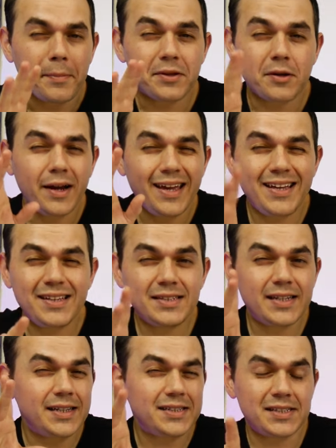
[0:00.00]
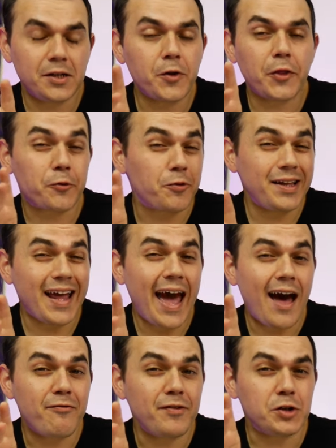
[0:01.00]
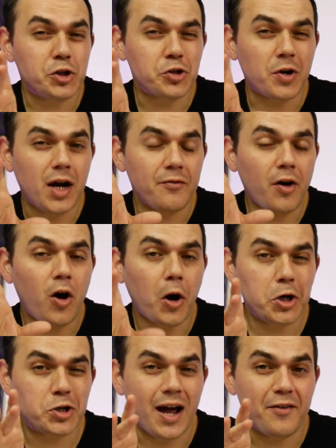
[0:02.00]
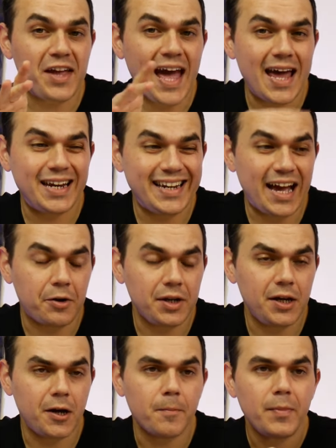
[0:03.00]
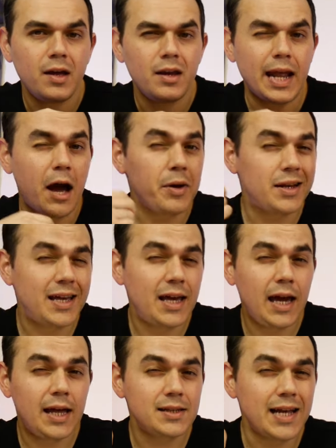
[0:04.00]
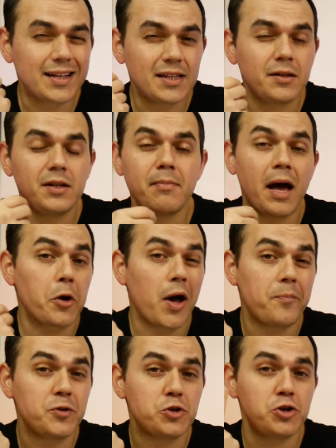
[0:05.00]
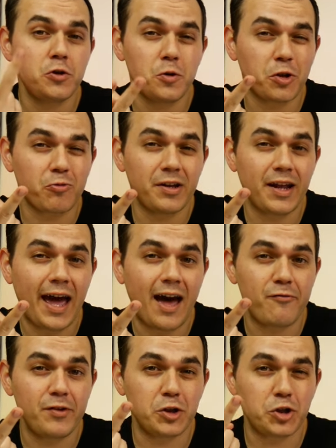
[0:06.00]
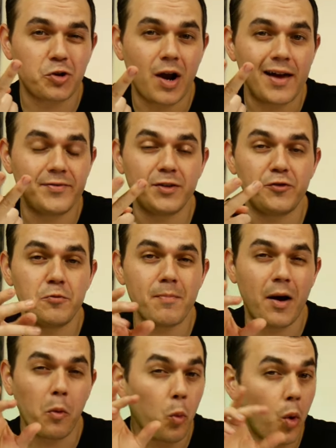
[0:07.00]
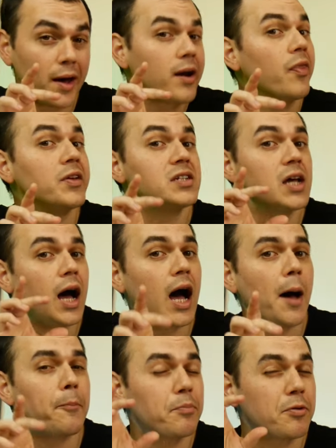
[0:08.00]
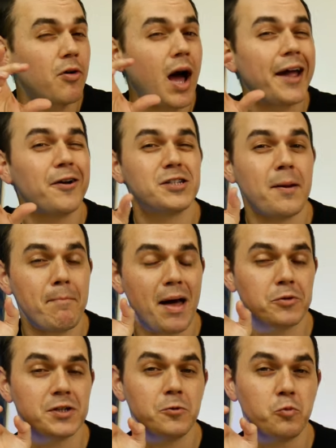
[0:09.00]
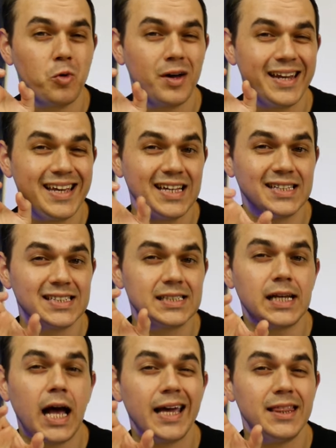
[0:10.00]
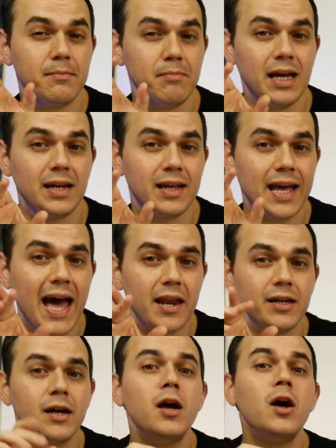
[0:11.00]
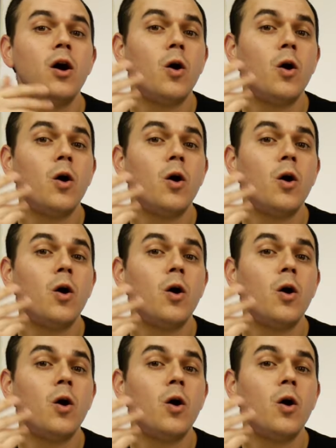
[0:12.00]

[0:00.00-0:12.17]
But there is a single three and a half inch drive hard drive caddy down here. Now it can technically mount up to two three and a half inch drives if you mount one on the top prior to mounting one inside the main caddy,